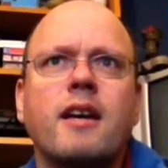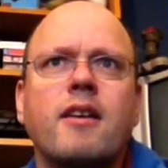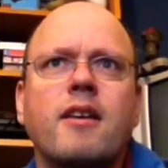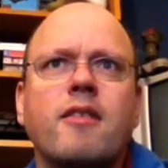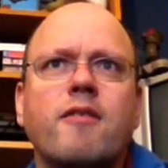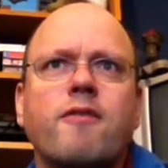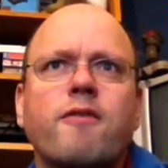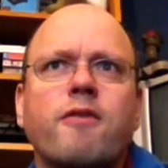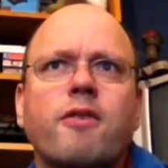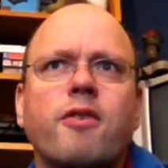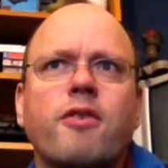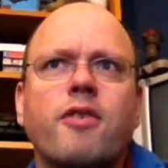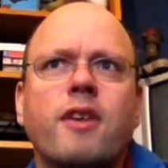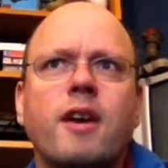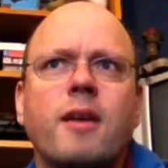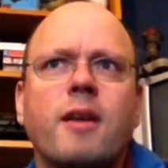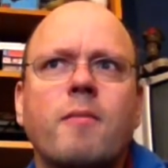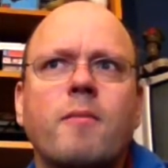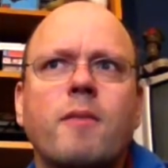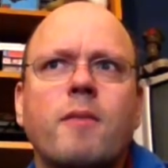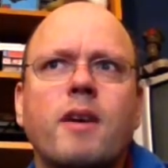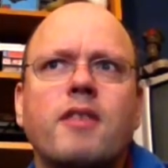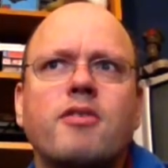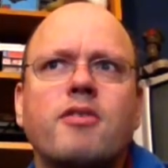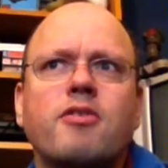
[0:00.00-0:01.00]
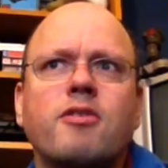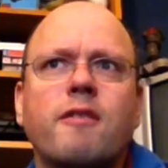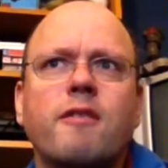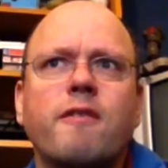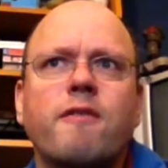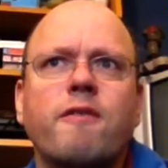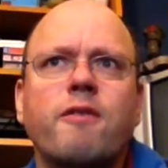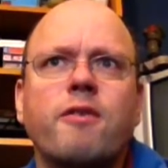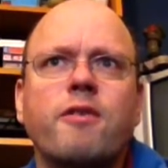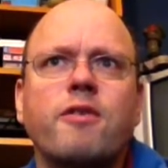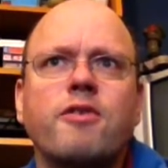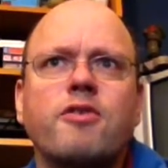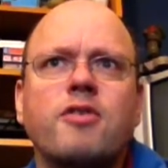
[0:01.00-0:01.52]
for them, it's the
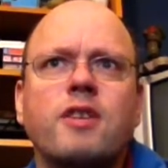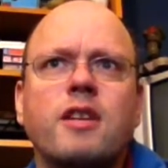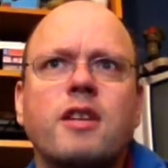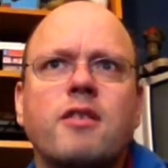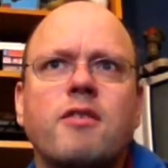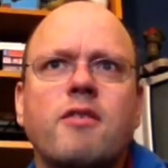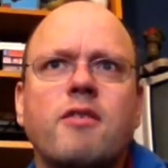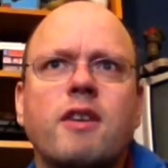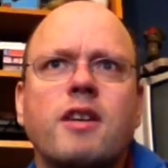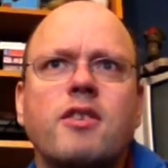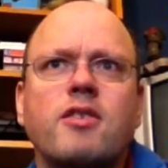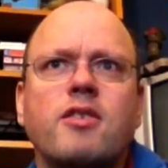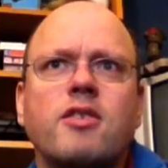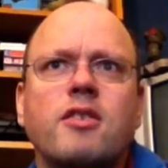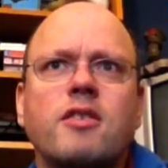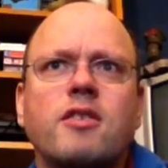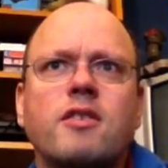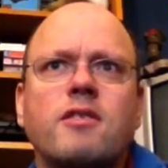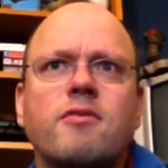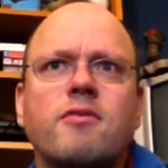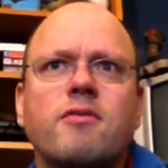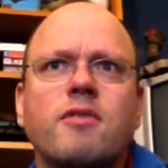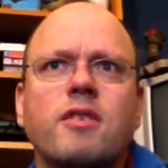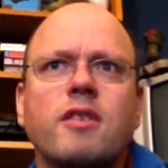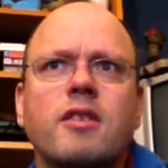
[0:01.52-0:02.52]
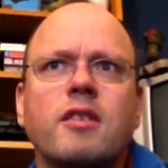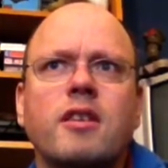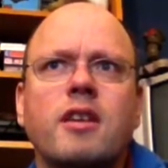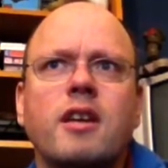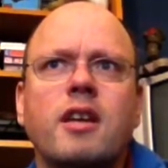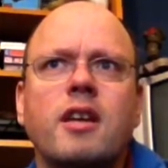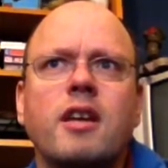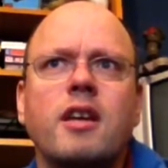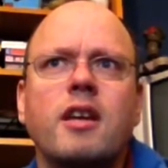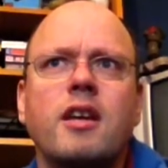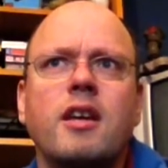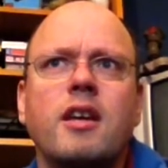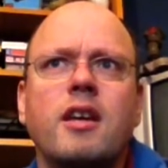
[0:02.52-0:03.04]
first generation that
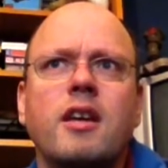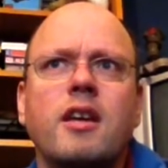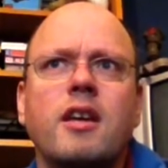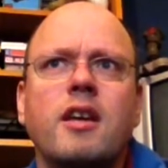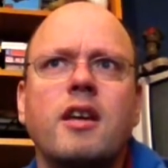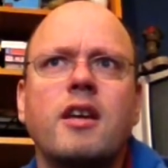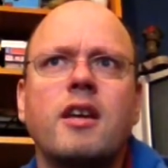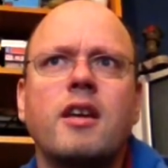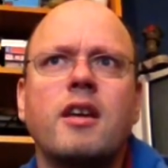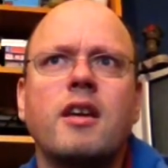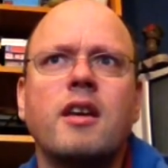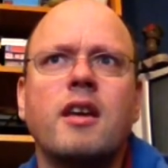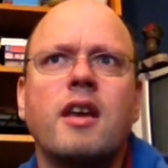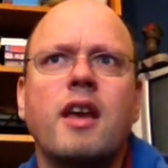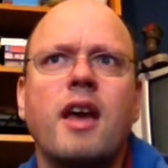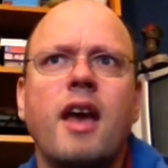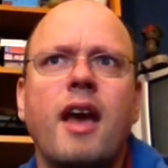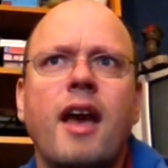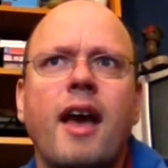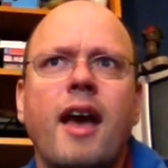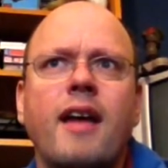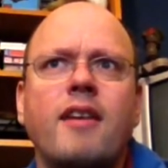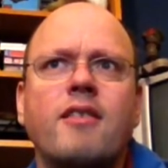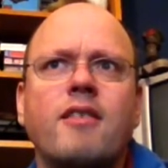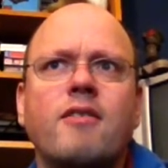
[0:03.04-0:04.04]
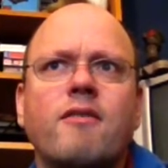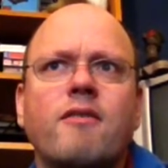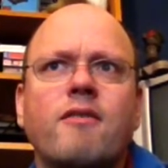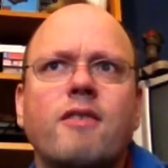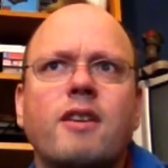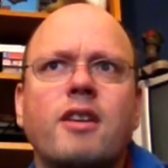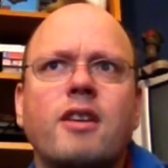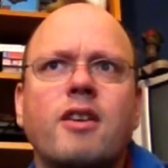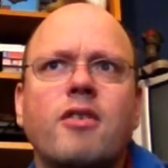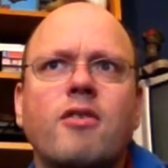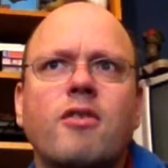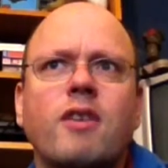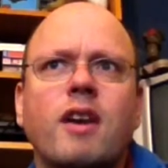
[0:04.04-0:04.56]
really had
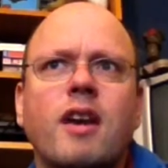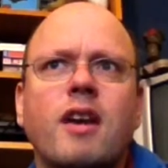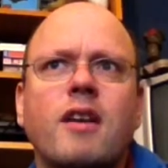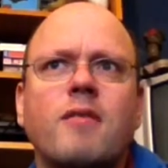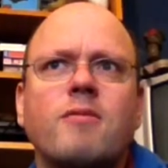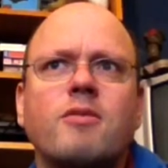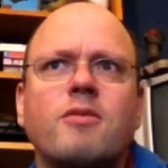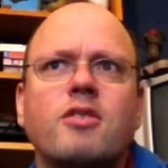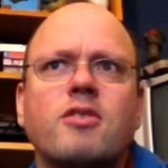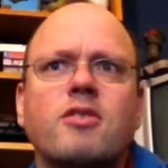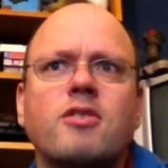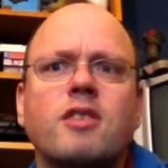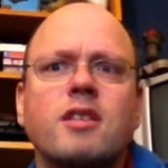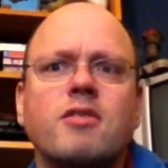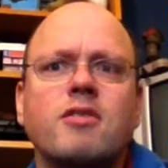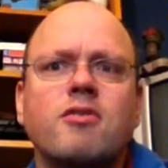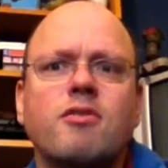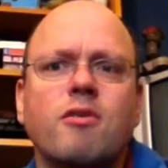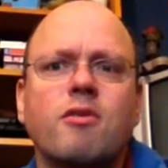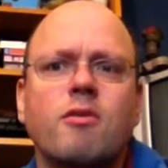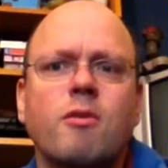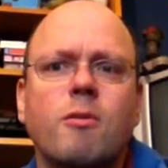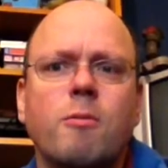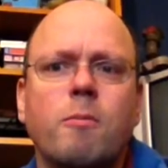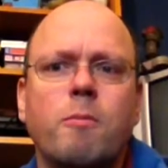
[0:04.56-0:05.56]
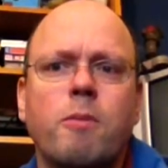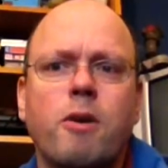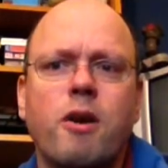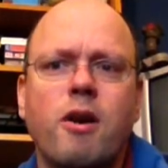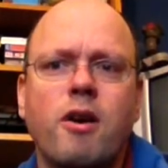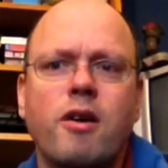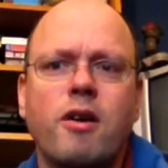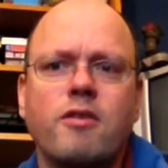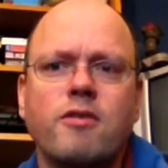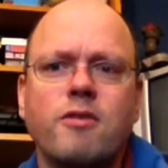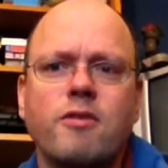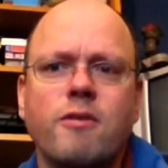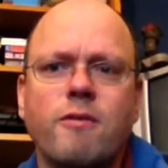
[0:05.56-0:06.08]
video games as an integral
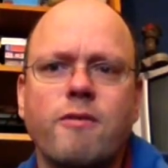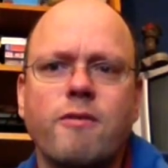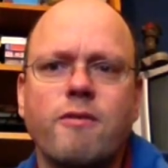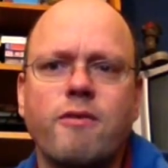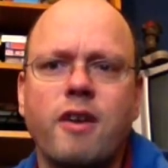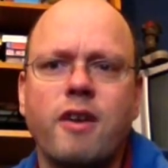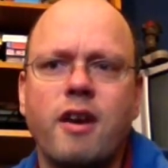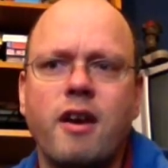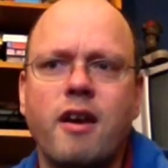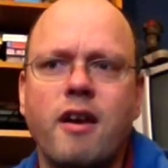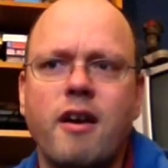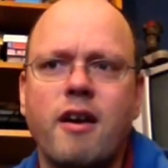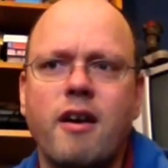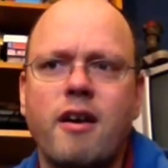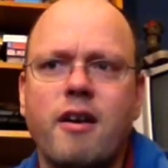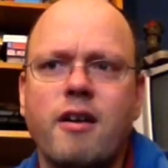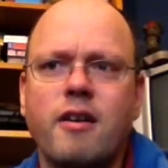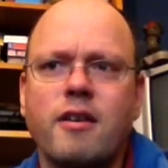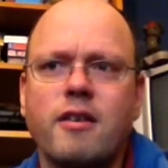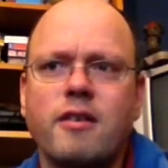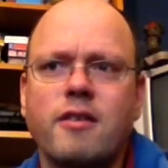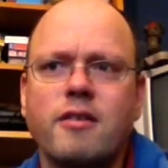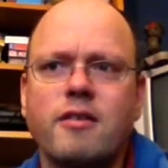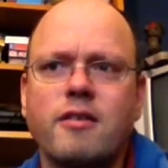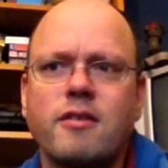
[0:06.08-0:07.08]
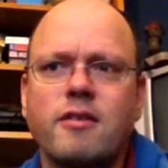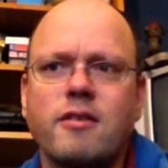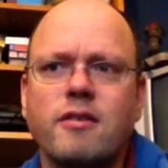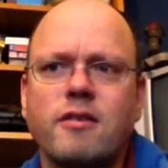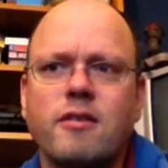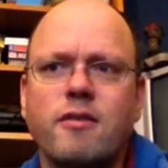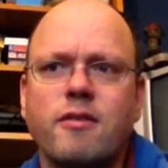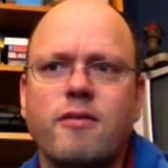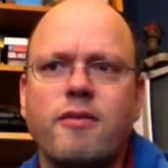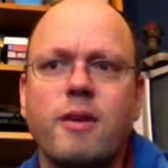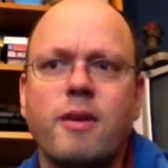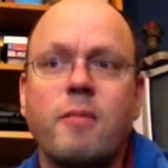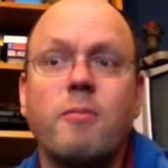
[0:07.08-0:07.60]
part of
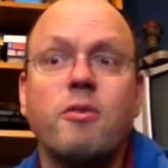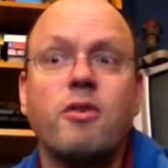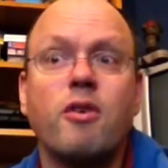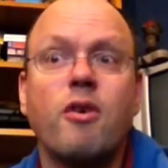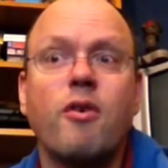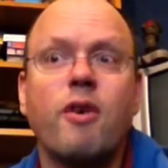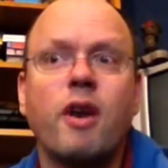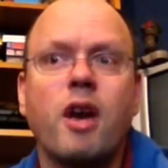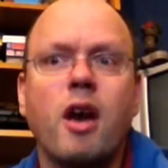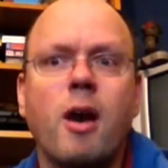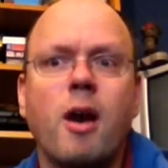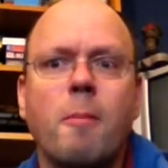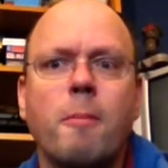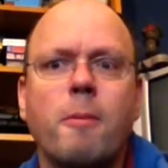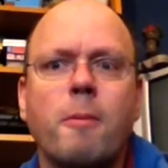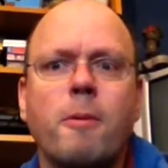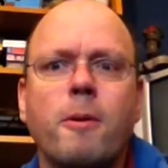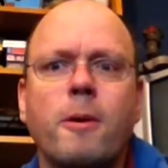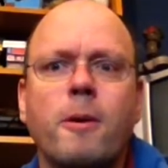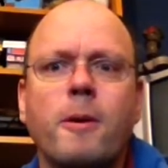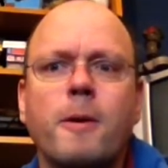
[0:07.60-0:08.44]
them growing up.